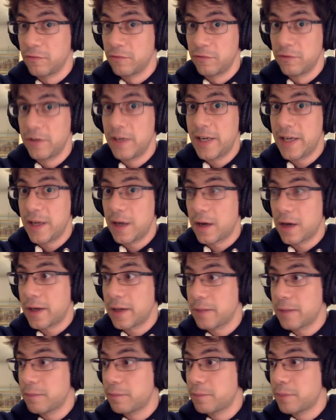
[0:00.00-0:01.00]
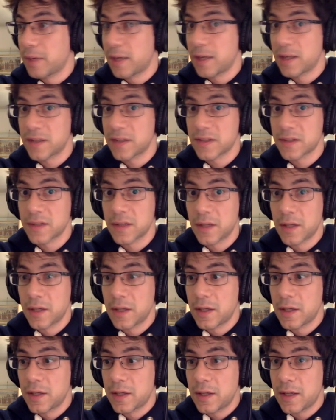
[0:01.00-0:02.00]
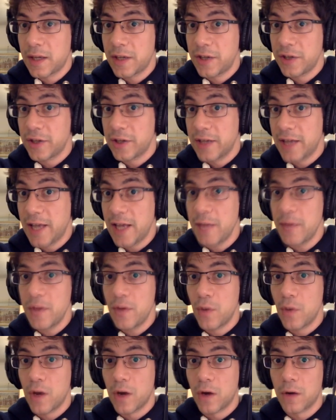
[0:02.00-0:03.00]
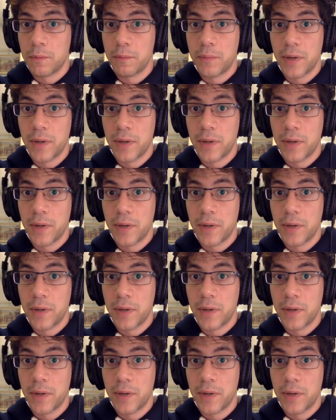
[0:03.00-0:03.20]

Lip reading: really high, and you can hear me well,